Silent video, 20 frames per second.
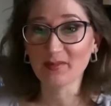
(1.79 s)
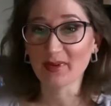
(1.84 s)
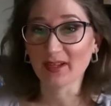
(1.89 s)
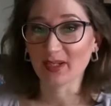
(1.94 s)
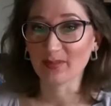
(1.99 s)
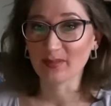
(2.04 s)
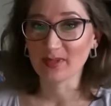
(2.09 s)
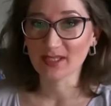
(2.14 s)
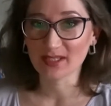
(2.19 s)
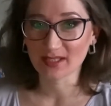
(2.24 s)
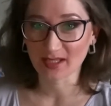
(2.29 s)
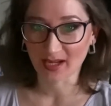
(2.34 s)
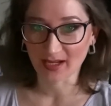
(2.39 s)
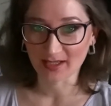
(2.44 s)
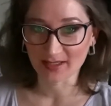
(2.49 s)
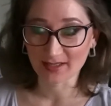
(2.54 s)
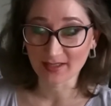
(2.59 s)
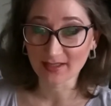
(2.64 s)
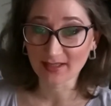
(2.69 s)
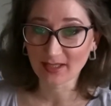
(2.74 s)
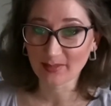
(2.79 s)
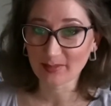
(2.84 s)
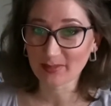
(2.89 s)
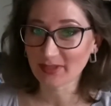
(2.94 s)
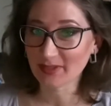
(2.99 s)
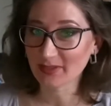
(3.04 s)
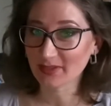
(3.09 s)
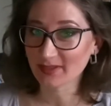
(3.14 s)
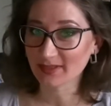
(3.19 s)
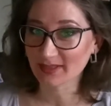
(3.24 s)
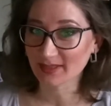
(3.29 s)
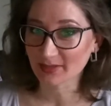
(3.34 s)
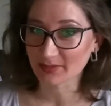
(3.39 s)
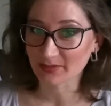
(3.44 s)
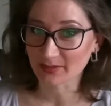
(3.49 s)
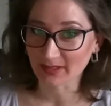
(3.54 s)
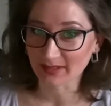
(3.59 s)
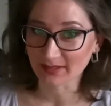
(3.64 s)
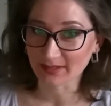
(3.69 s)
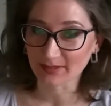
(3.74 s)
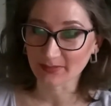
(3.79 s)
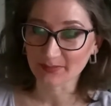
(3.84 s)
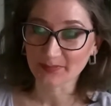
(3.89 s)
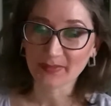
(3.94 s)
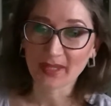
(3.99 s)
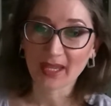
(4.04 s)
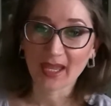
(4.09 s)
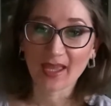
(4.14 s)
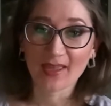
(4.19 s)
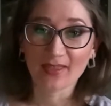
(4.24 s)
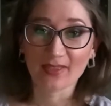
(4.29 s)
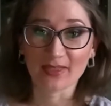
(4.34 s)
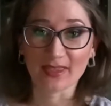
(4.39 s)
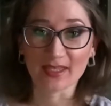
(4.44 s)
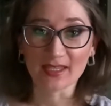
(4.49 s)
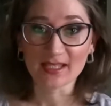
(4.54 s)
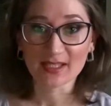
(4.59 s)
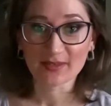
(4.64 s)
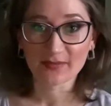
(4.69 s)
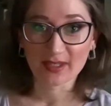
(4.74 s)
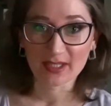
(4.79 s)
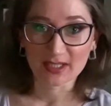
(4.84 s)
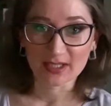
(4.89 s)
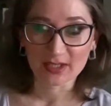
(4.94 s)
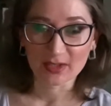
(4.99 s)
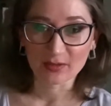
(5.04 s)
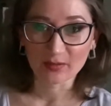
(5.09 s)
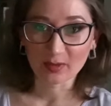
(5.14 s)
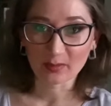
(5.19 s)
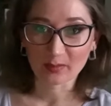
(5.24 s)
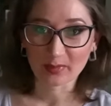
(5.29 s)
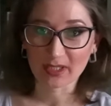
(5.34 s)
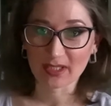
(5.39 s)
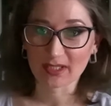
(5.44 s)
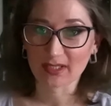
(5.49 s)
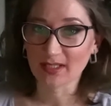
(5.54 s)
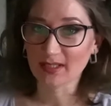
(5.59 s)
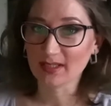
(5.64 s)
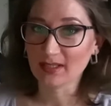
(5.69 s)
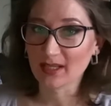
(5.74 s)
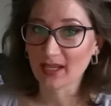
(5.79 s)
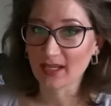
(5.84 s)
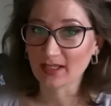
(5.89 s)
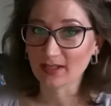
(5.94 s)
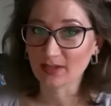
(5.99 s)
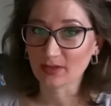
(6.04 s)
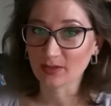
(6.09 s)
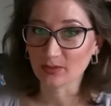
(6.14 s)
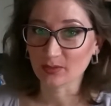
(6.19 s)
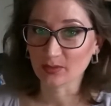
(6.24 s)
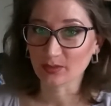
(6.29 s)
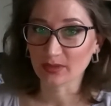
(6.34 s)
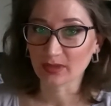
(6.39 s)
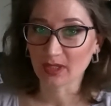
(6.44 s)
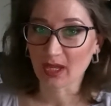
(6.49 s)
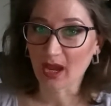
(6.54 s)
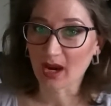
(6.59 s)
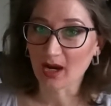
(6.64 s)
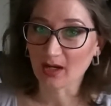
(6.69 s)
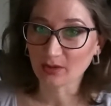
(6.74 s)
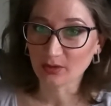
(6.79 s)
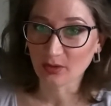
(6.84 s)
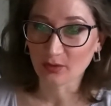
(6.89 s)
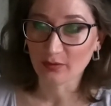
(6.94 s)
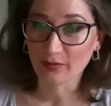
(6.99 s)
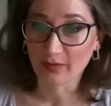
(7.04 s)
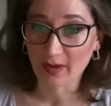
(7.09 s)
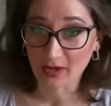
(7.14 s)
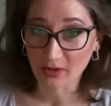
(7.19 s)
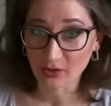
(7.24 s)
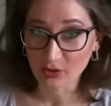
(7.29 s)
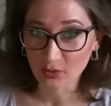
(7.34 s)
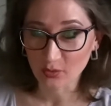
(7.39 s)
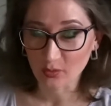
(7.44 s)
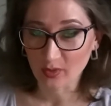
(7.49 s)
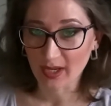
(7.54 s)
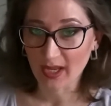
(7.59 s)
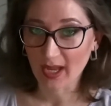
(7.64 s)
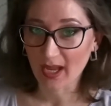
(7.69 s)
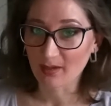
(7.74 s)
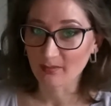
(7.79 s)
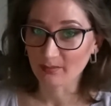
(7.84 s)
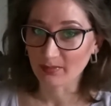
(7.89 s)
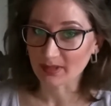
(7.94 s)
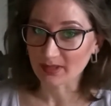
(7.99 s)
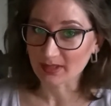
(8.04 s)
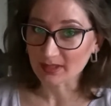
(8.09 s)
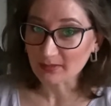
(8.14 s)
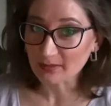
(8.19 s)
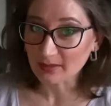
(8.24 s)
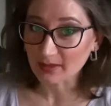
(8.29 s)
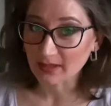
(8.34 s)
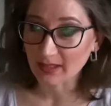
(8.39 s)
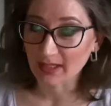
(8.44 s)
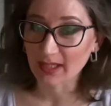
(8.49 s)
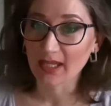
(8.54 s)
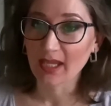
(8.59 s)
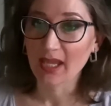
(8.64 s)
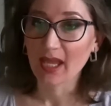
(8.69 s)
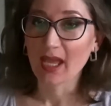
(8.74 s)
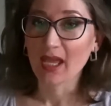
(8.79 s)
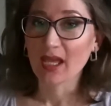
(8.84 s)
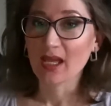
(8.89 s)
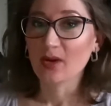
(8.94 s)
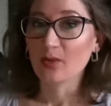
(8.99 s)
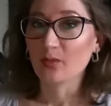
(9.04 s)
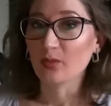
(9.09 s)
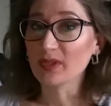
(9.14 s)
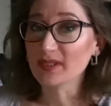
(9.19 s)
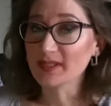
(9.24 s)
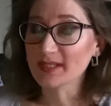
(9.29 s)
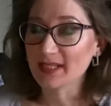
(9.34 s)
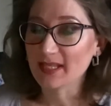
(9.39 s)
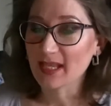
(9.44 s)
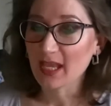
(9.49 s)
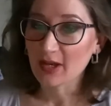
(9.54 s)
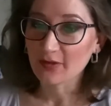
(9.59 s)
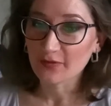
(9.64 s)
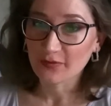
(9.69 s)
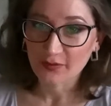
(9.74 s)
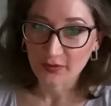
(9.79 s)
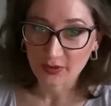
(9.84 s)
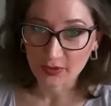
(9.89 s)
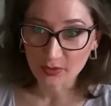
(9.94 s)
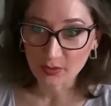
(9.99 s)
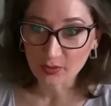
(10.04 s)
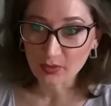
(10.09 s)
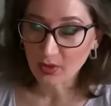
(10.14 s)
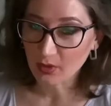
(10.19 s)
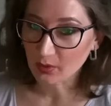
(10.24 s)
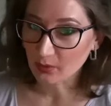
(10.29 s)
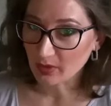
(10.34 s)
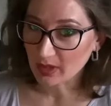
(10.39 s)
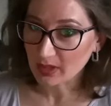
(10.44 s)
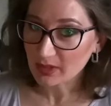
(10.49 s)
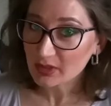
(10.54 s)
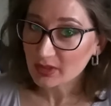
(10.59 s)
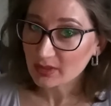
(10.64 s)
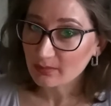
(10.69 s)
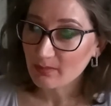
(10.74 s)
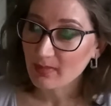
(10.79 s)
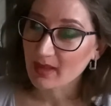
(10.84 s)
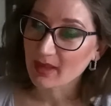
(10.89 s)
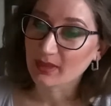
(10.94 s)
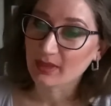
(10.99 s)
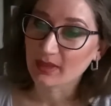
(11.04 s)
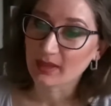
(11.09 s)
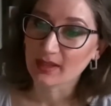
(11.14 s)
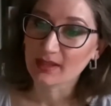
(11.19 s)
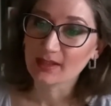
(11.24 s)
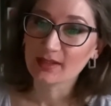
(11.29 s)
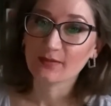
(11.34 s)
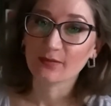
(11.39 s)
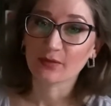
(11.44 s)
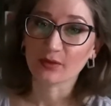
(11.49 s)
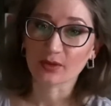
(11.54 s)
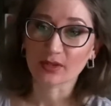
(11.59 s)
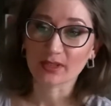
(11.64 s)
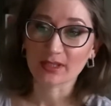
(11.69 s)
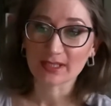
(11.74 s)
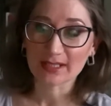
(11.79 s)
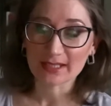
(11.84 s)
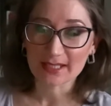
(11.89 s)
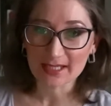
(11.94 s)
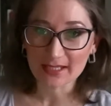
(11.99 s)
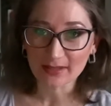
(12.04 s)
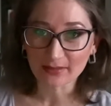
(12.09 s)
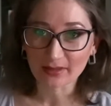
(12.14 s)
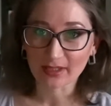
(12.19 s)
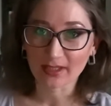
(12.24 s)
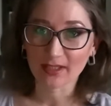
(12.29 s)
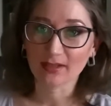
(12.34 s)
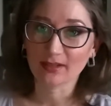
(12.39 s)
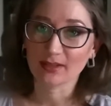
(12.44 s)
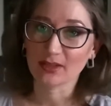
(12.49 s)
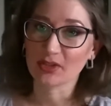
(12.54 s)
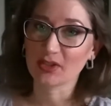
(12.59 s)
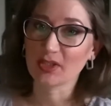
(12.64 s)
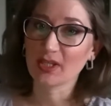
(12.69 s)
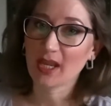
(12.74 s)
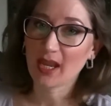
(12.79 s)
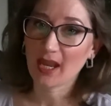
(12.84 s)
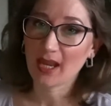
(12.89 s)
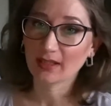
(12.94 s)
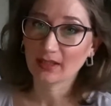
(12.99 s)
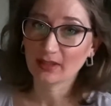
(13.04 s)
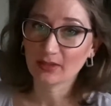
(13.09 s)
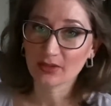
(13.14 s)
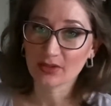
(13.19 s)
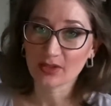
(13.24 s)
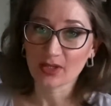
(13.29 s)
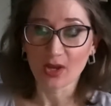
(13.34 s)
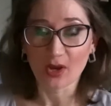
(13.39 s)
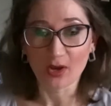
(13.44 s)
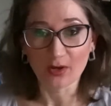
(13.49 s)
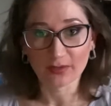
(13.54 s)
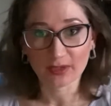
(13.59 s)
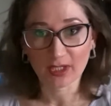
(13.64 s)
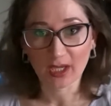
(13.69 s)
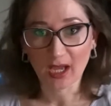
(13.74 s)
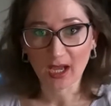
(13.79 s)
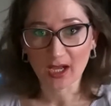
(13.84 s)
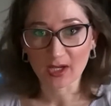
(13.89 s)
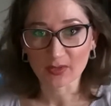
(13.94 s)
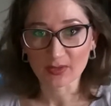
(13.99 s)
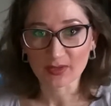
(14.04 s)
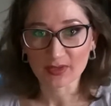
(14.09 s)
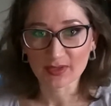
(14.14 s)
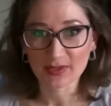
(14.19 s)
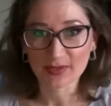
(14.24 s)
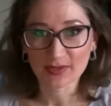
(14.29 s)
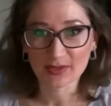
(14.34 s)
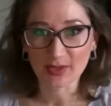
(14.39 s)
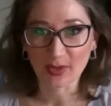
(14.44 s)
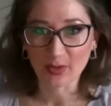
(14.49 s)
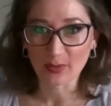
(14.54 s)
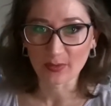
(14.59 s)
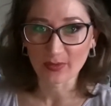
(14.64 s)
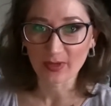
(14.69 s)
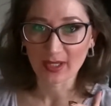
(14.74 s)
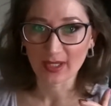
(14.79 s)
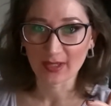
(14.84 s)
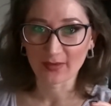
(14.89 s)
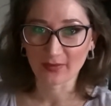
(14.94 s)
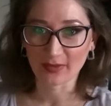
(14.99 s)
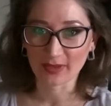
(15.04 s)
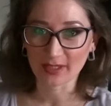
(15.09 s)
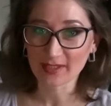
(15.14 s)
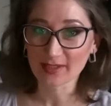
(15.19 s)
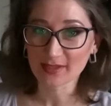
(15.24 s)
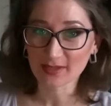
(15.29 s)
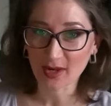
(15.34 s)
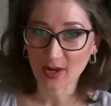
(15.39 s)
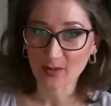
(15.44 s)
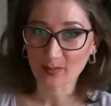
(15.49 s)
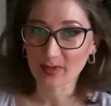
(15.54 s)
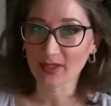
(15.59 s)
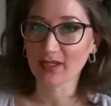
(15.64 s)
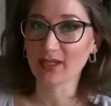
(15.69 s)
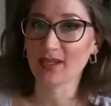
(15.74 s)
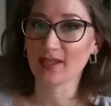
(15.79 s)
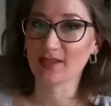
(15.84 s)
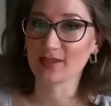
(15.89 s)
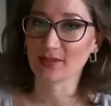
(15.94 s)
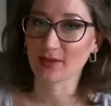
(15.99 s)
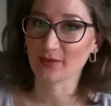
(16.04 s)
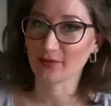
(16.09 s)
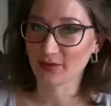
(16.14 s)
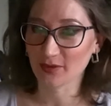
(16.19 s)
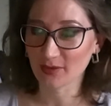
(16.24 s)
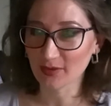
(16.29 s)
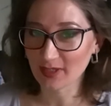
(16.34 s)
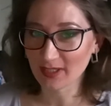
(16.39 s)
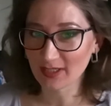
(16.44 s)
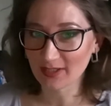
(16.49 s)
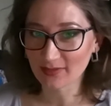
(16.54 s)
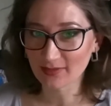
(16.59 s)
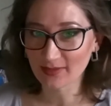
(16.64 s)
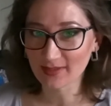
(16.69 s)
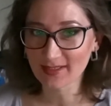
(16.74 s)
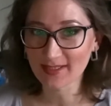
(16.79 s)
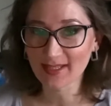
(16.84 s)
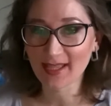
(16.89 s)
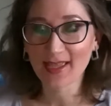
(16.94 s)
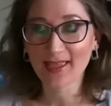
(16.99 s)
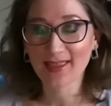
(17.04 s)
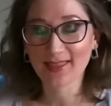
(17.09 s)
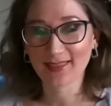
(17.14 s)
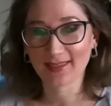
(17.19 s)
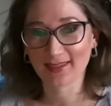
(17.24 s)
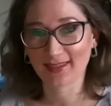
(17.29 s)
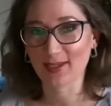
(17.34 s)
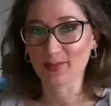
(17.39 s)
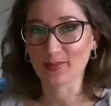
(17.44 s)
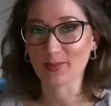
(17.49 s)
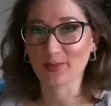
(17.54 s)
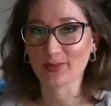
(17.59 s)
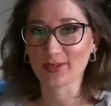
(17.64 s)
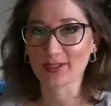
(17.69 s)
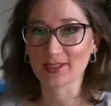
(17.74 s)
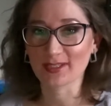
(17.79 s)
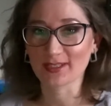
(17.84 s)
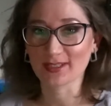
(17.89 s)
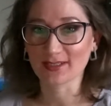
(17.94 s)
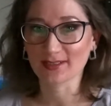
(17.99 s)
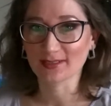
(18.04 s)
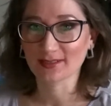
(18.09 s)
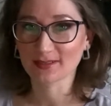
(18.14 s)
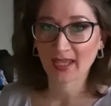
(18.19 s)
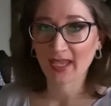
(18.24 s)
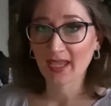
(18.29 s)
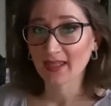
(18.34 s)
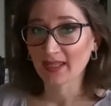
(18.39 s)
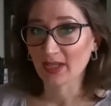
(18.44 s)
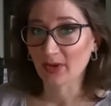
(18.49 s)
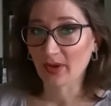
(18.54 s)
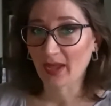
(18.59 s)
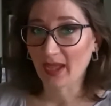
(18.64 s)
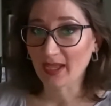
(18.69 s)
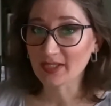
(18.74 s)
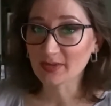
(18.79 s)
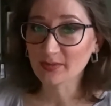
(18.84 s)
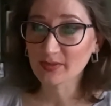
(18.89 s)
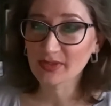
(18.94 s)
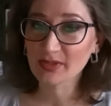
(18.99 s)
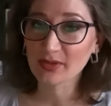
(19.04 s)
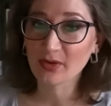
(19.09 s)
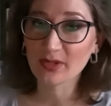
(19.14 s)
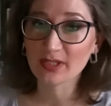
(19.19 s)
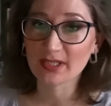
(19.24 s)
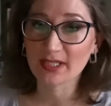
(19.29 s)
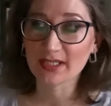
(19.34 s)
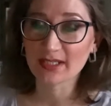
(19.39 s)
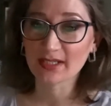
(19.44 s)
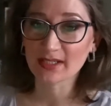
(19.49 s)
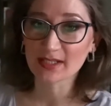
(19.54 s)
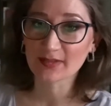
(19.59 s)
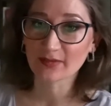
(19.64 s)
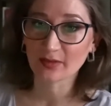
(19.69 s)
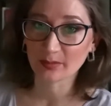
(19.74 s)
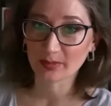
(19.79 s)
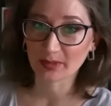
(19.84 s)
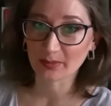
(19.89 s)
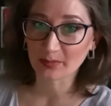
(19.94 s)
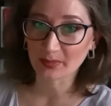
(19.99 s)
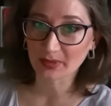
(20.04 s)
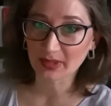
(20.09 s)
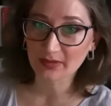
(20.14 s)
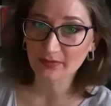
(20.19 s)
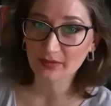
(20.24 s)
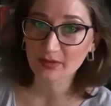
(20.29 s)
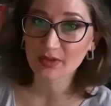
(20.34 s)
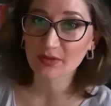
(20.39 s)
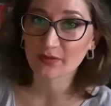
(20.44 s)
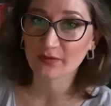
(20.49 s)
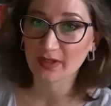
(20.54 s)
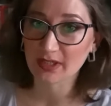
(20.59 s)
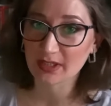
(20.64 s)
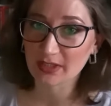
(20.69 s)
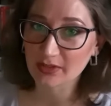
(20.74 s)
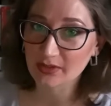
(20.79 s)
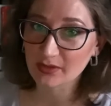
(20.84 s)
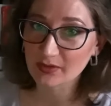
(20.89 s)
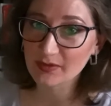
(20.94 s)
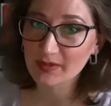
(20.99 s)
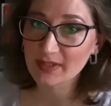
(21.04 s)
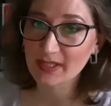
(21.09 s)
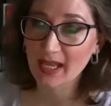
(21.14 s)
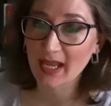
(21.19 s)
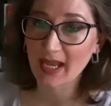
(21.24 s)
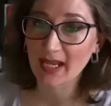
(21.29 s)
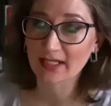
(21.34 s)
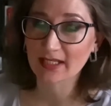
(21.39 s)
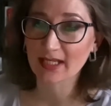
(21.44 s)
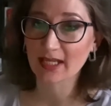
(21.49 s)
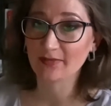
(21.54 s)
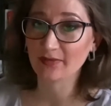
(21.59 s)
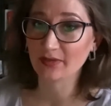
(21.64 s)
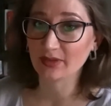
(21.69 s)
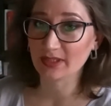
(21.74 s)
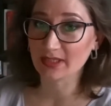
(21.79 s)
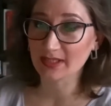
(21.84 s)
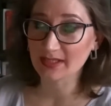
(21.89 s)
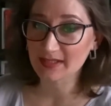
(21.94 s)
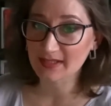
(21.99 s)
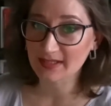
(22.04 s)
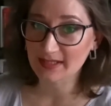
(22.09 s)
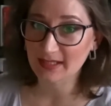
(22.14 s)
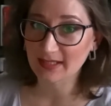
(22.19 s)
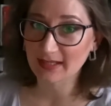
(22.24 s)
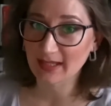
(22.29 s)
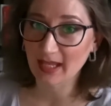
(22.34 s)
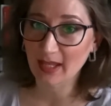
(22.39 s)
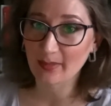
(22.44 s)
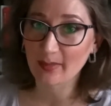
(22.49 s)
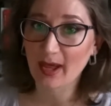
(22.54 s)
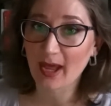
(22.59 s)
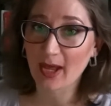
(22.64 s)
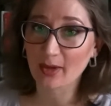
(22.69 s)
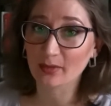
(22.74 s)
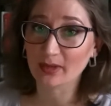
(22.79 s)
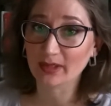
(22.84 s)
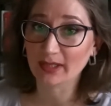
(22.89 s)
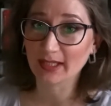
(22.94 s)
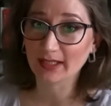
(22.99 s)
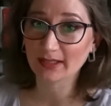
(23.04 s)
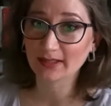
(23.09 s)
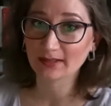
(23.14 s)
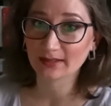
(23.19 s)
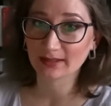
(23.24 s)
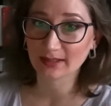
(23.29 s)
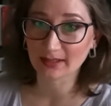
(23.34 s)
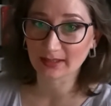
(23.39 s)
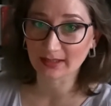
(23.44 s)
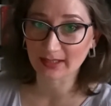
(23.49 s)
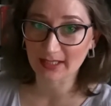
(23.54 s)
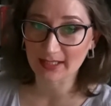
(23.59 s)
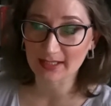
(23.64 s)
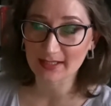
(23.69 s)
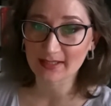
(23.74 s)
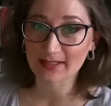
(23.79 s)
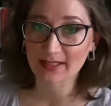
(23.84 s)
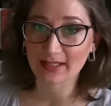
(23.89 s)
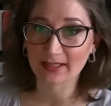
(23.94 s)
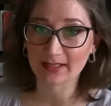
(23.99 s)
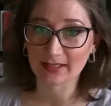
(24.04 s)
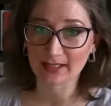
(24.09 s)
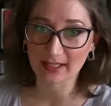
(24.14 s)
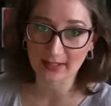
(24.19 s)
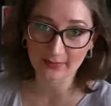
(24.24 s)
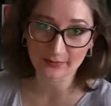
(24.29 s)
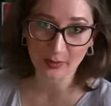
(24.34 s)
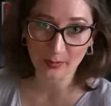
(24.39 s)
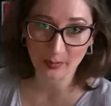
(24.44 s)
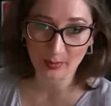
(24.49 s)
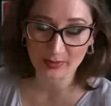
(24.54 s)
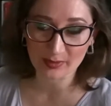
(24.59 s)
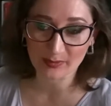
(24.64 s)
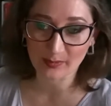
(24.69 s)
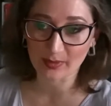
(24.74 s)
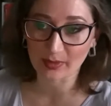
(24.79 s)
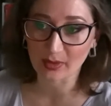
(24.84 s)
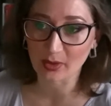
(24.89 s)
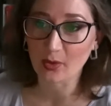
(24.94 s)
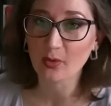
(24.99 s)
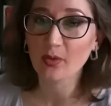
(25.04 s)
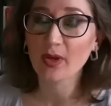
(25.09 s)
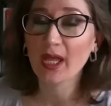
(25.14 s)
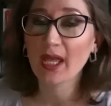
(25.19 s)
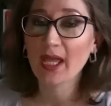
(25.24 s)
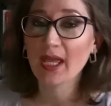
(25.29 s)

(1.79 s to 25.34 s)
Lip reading: My name is Nadia and I'm interior decorator. This video will be dedicated to the art of Feng Shui, and particularly we'll see a few correction methods for clearing the Qi energy of the house. So if this topic is of your interest, then keep on watching. Now, as we saw in details from the previous videos, and if you didn't see them, I will let the links in the info box below.